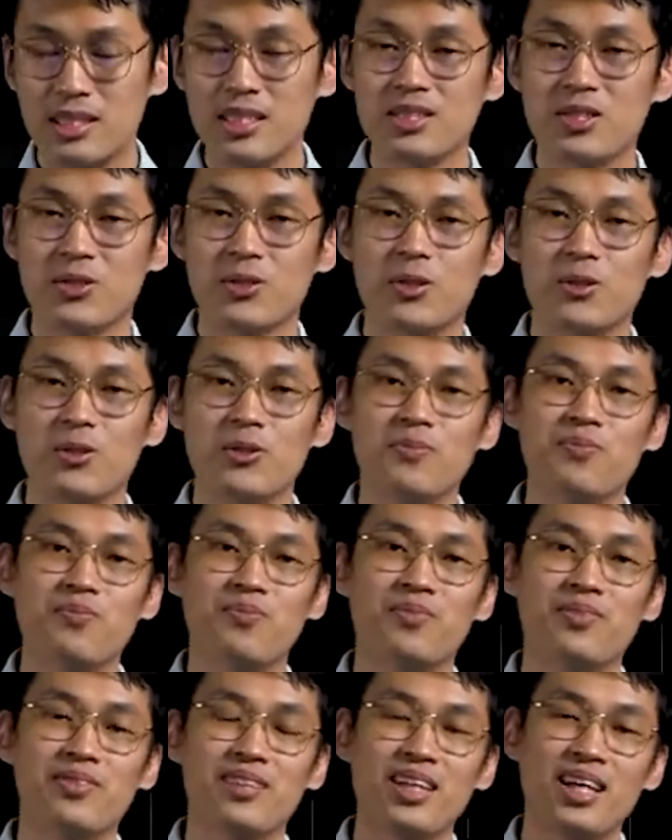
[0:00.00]
years ago,
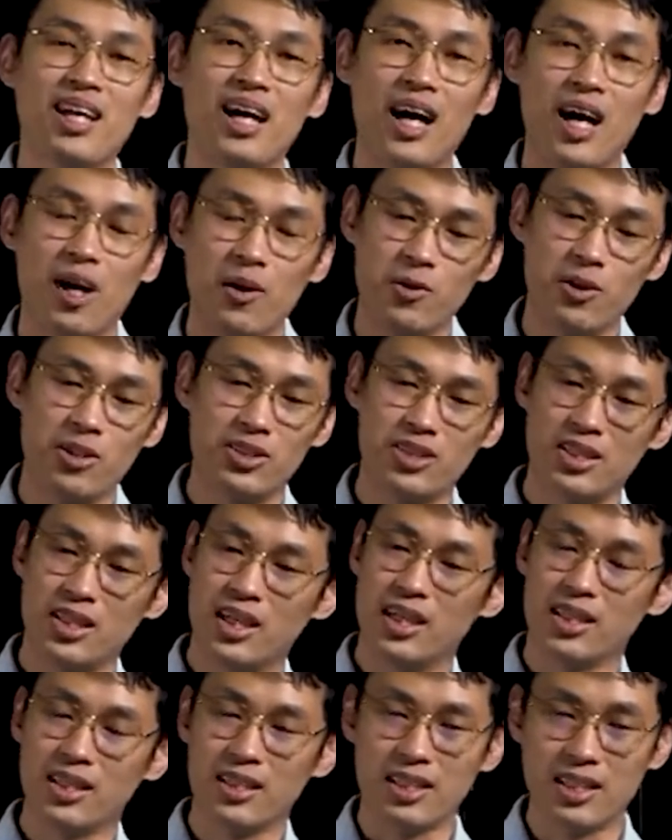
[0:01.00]
I was
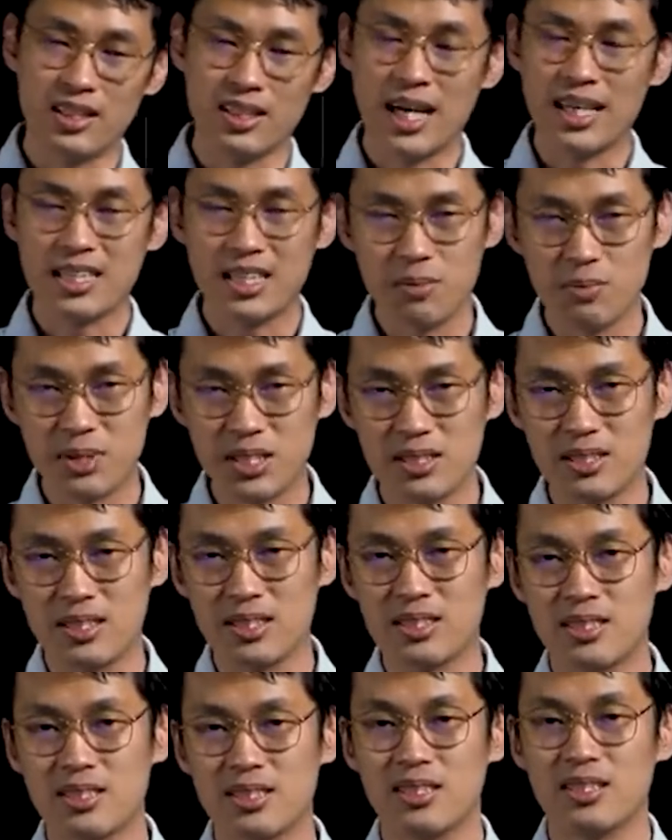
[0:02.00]
in the IT
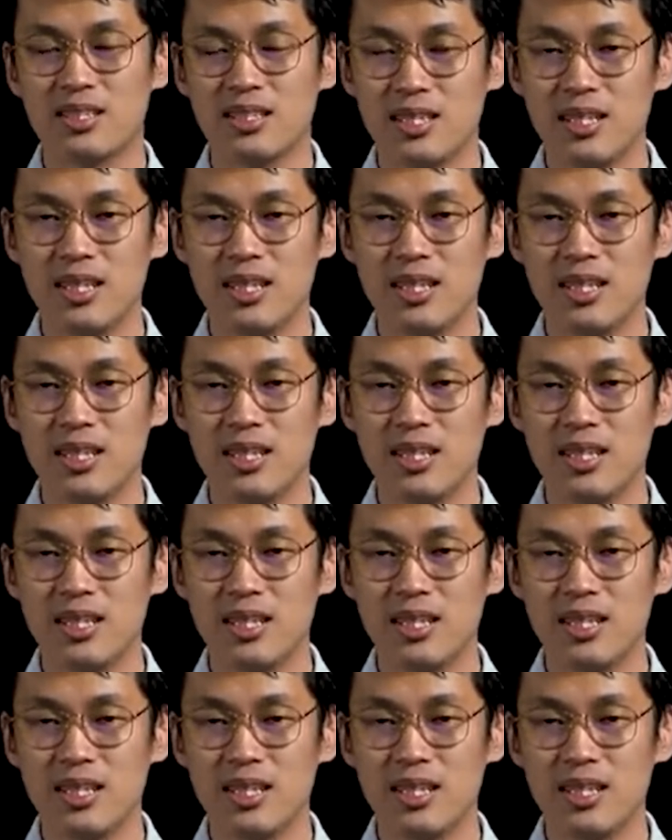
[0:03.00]
business,